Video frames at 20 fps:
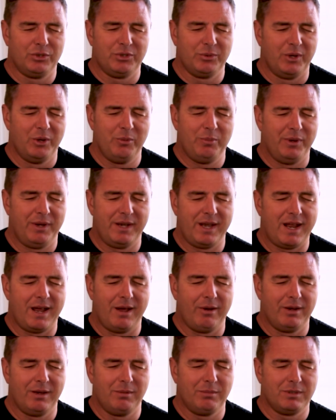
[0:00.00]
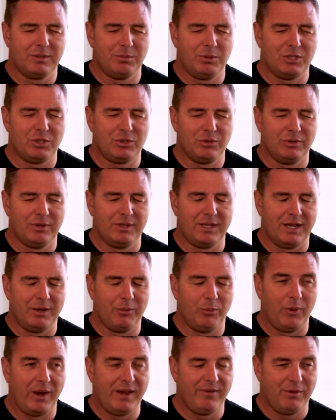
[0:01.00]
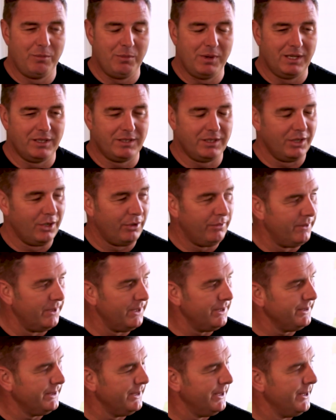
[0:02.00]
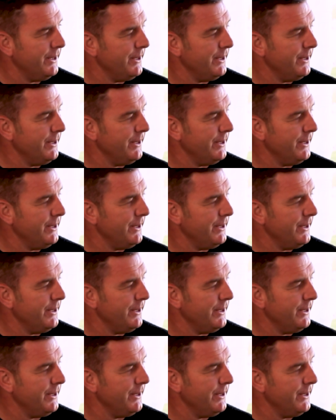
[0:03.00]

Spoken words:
to open now and to be stood there waving me into the office.